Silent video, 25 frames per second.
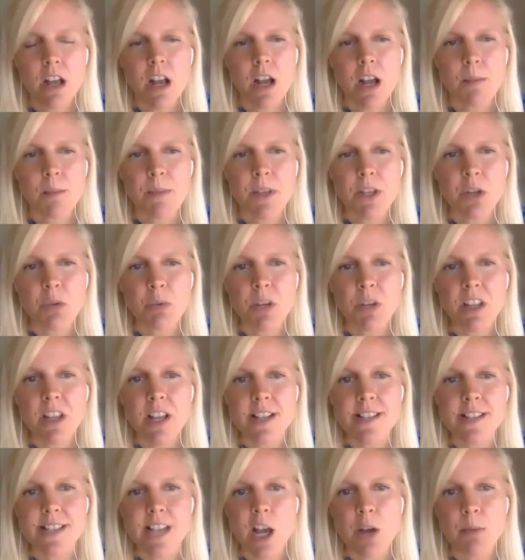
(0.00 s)
that you
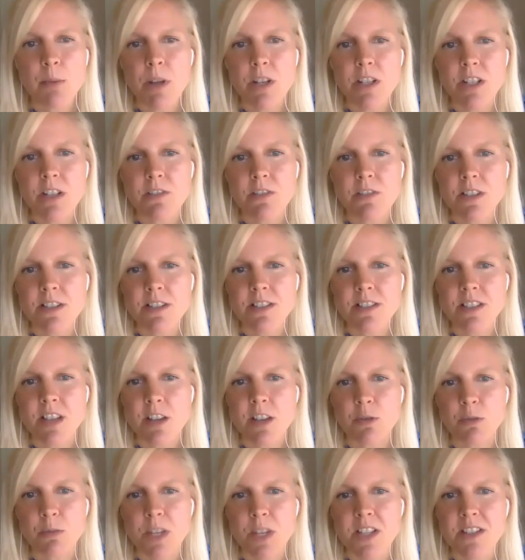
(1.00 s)
realize how much of this
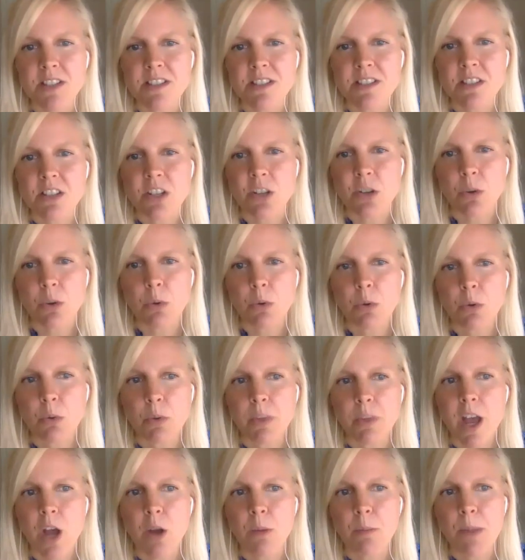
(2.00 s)
stuff means to you.
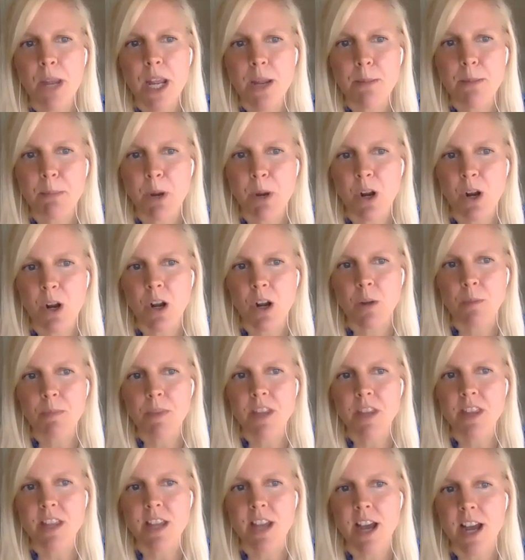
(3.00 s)
Without paper,
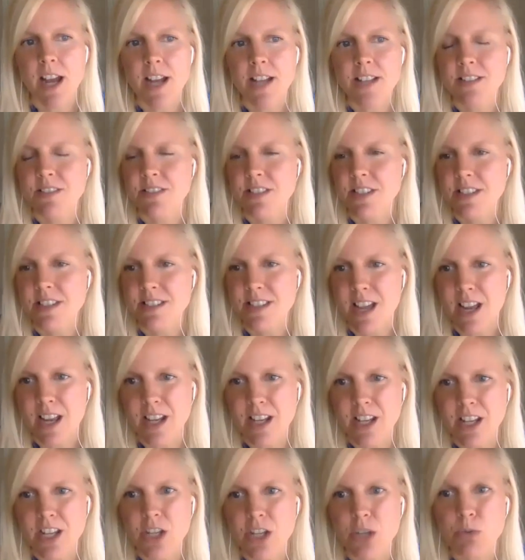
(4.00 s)
in the eyes of
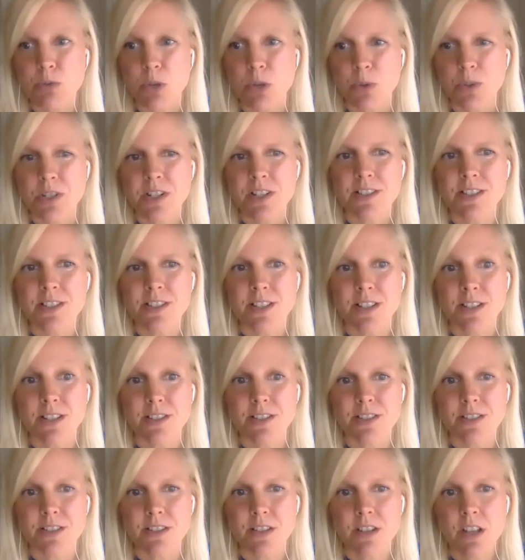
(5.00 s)
society, you don't
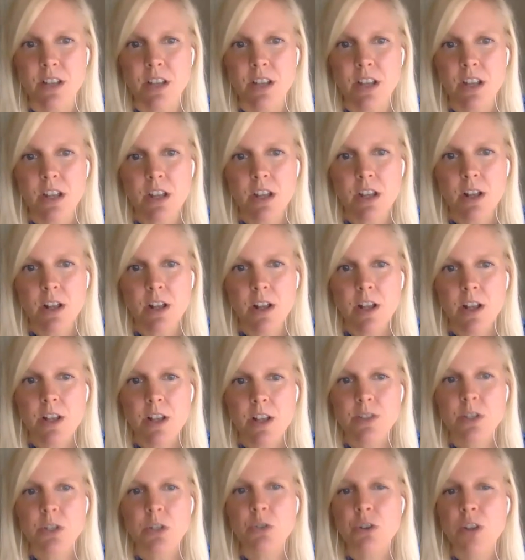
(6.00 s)
exist. So
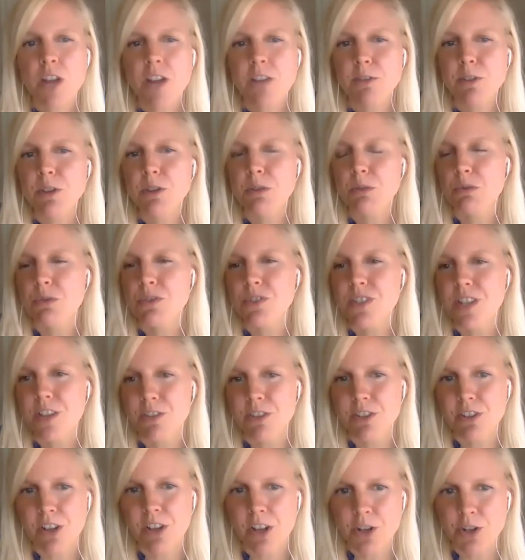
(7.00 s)
you traveled through
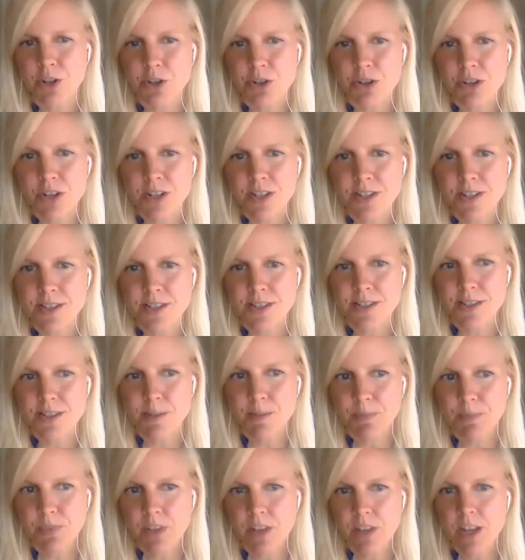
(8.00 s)
7 countries
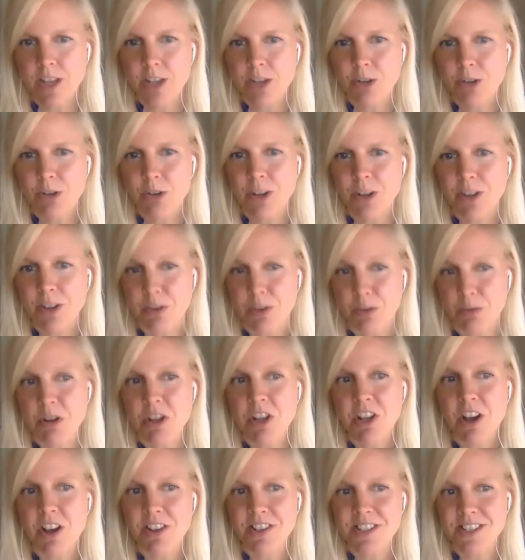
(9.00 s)
and 3
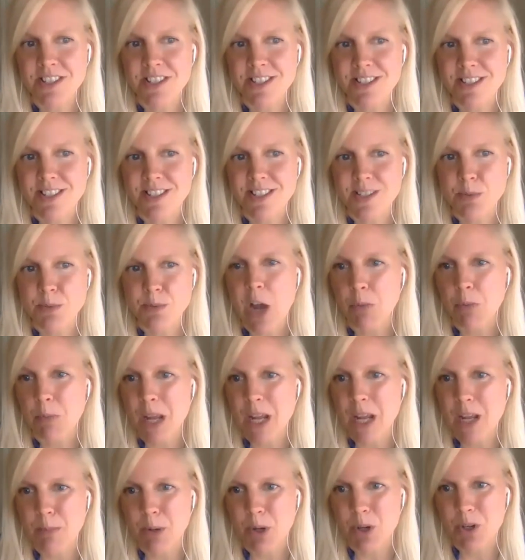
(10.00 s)
continents without
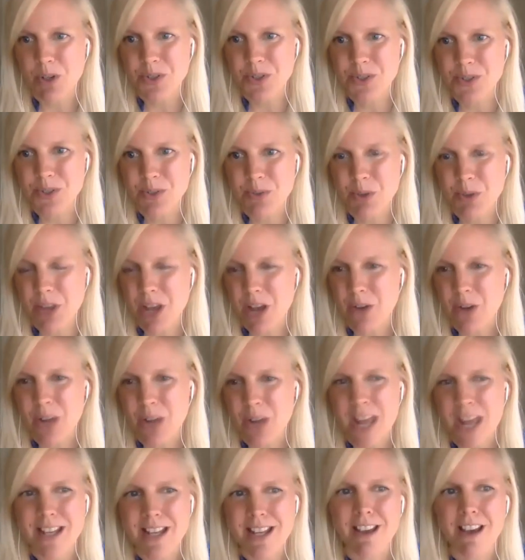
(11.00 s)
papers, without
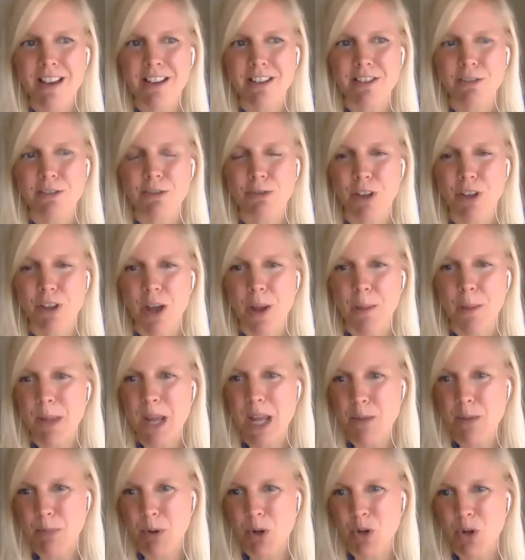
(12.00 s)
any kind of
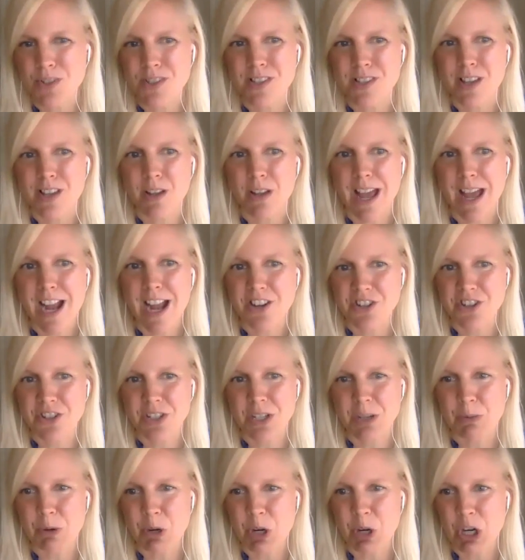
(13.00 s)
papers that
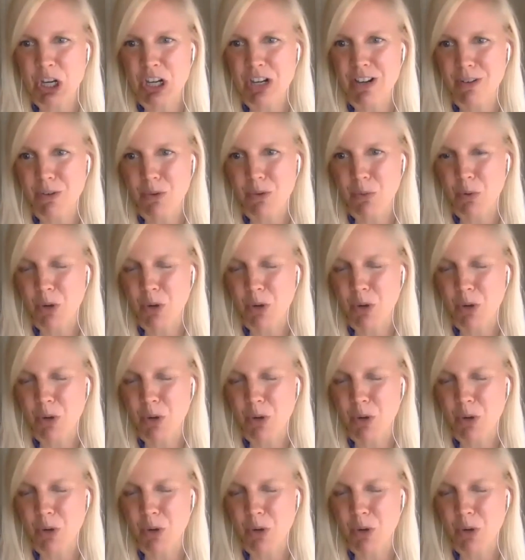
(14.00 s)
actually were